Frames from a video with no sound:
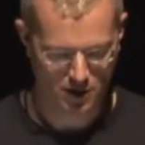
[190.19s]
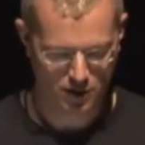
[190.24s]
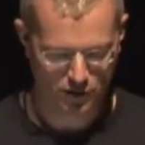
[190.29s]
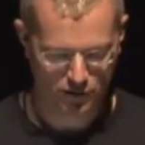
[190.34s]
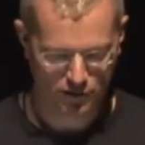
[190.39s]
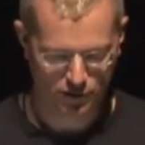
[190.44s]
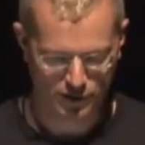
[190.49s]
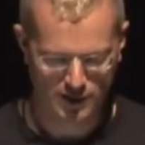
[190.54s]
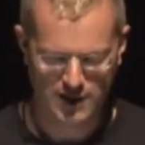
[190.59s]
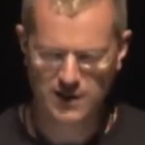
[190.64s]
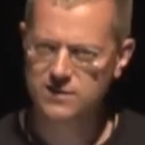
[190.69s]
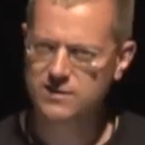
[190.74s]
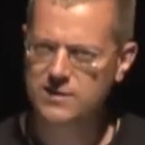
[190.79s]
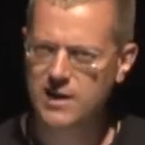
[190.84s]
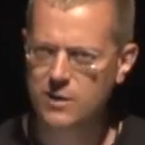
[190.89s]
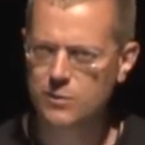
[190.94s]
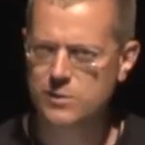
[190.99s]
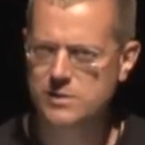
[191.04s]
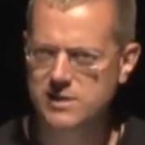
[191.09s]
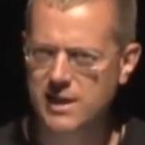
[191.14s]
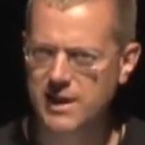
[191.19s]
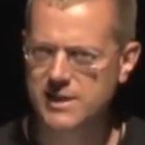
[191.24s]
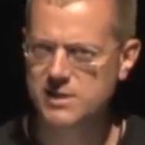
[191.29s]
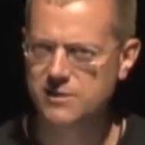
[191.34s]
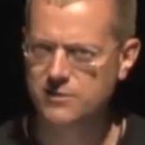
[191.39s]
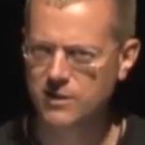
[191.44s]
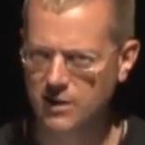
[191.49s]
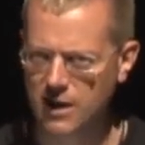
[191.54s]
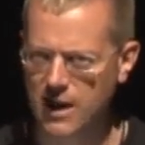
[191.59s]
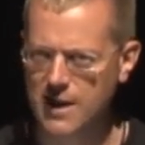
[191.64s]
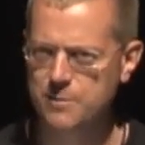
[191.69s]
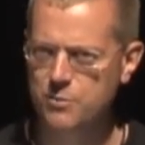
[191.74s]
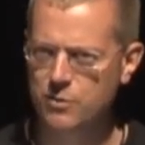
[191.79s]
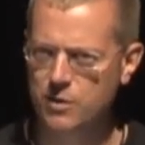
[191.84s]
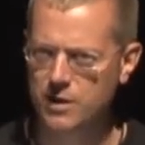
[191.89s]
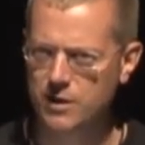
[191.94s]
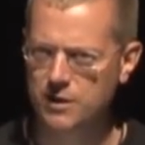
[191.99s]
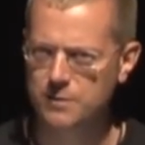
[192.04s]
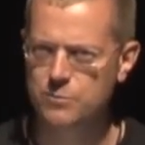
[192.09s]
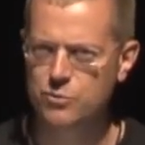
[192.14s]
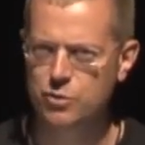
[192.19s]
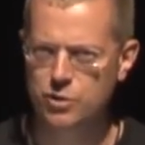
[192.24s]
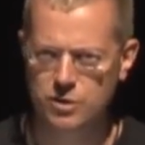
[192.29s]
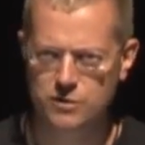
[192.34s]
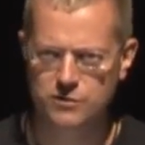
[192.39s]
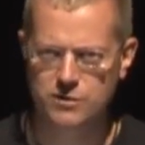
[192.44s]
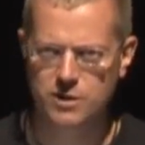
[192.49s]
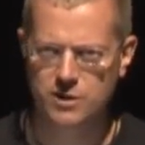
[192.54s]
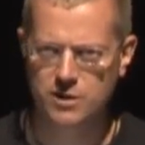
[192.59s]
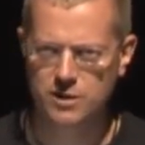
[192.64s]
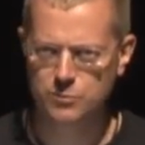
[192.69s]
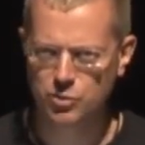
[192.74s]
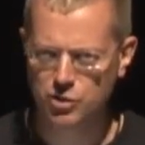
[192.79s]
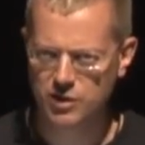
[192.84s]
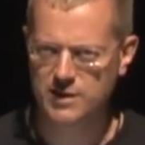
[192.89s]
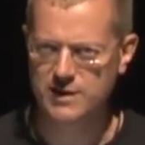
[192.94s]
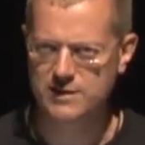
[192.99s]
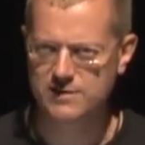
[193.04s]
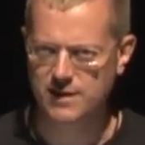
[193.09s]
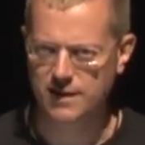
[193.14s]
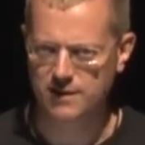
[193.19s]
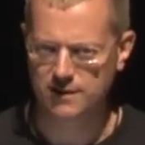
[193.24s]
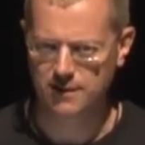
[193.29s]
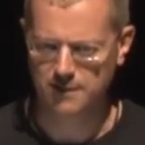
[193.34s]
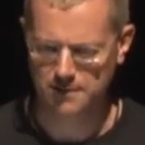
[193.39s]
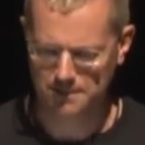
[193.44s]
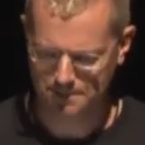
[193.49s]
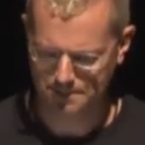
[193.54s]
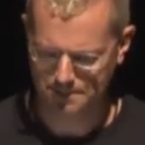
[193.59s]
So the internet was less of a library and more of a community center.